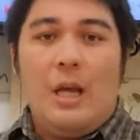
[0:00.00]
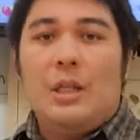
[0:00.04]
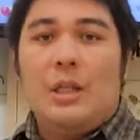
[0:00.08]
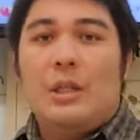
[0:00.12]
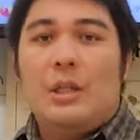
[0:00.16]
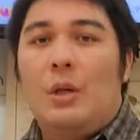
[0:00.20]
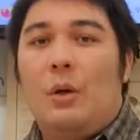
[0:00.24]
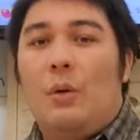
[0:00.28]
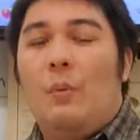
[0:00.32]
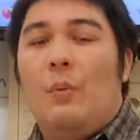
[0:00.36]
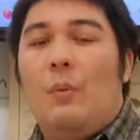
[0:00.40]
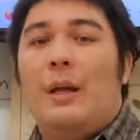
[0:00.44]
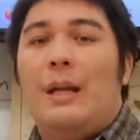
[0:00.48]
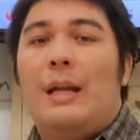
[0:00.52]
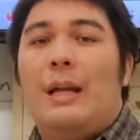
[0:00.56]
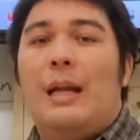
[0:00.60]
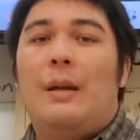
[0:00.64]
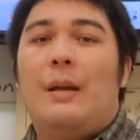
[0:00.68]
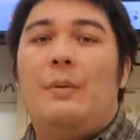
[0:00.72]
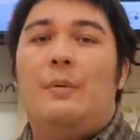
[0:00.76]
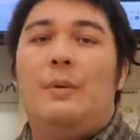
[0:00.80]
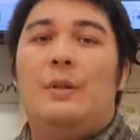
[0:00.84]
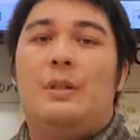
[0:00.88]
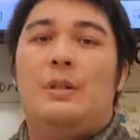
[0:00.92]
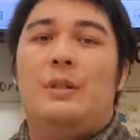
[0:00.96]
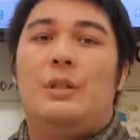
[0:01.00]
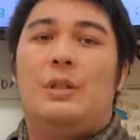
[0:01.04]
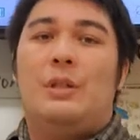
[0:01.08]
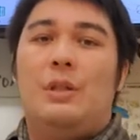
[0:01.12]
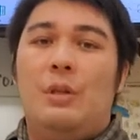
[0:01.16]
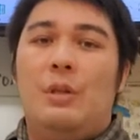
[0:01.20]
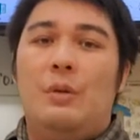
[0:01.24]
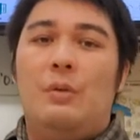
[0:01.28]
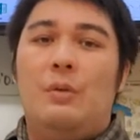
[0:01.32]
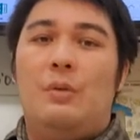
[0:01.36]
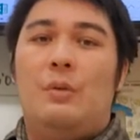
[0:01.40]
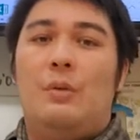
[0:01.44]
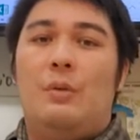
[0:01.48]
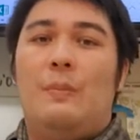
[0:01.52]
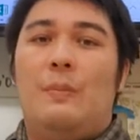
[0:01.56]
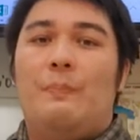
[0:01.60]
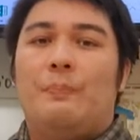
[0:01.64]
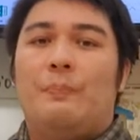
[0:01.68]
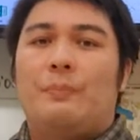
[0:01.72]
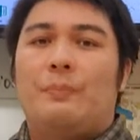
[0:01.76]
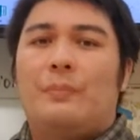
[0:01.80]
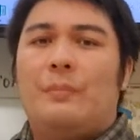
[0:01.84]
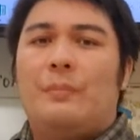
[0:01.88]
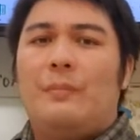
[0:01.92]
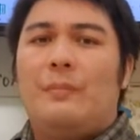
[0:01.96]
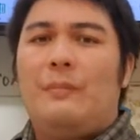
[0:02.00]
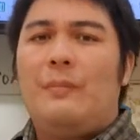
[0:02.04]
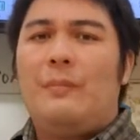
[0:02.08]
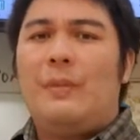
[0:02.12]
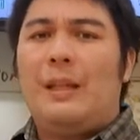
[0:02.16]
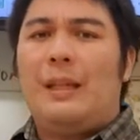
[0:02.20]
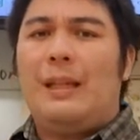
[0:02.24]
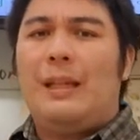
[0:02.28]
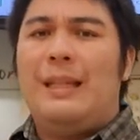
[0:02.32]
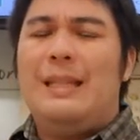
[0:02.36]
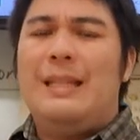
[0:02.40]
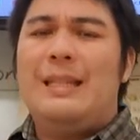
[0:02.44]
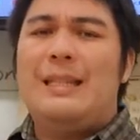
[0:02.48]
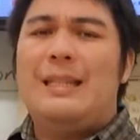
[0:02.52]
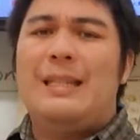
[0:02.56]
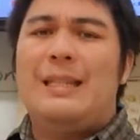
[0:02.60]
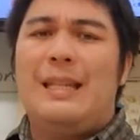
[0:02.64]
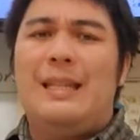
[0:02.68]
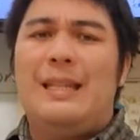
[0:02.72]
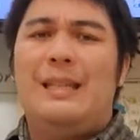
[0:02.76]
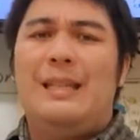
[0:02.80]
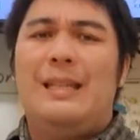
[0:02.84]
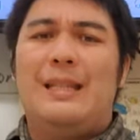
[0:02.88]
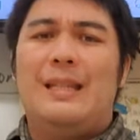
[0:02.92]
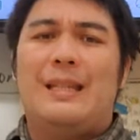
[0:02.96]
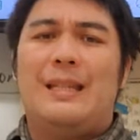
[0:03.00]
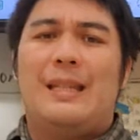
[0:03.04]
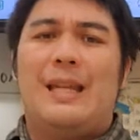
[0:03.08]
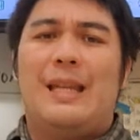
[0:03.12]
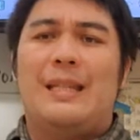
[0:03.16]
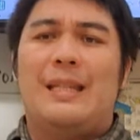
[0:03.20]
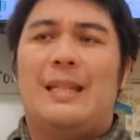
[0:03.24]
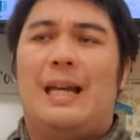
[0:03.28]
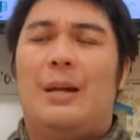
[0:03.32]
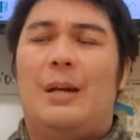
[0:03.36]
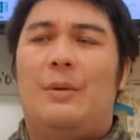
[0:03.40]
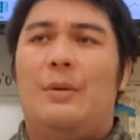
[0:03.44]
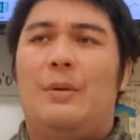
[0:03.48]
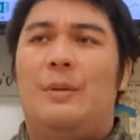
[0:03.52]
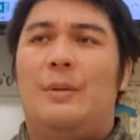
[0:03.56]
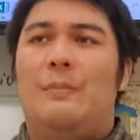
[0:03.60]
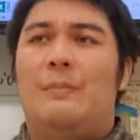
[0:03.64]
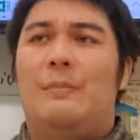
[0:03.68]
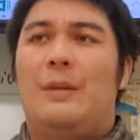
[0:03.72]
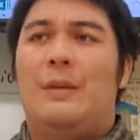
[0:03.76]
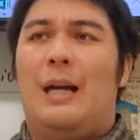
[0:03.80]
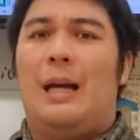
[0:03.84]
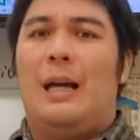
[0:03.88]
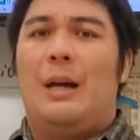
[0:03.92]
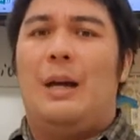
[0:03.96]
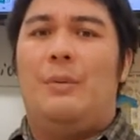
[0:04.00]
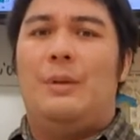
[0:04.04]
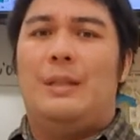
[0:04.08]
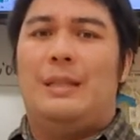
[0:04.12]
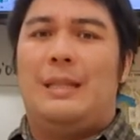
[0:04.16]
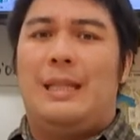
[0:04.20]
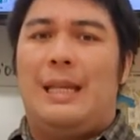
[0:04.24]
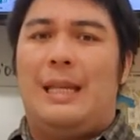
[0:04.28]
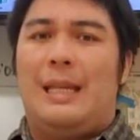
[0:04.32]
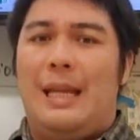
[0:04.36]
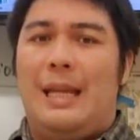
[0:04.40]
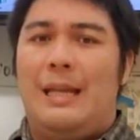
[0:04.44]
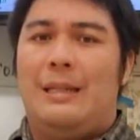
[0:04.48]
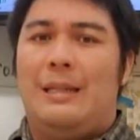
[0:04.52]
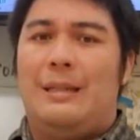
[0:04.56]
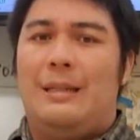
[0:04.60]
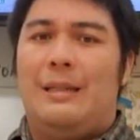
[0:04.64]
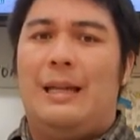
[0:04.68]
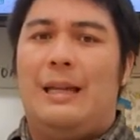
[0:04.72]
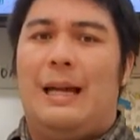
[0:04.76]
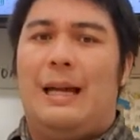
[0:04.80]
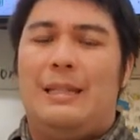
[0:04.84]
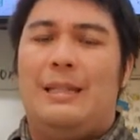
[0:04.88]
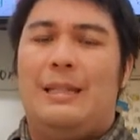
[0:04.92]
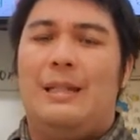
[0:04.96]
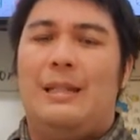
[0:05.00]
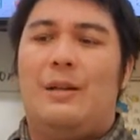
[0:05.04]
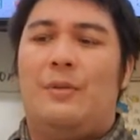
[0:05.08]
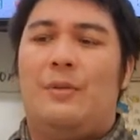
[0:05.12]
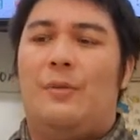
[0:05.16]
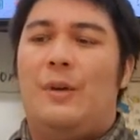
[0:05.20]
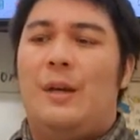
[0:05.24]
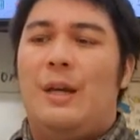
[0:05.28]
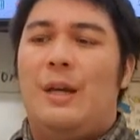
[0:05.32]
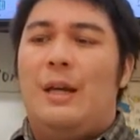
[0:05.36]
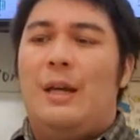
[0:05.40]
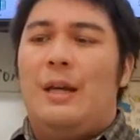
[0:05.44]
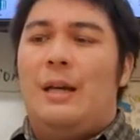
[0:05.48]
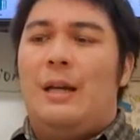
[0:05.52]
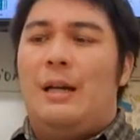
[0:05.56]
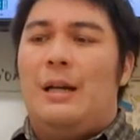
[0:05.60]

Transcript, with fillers: So what I would do is in this case I would I would take the idea of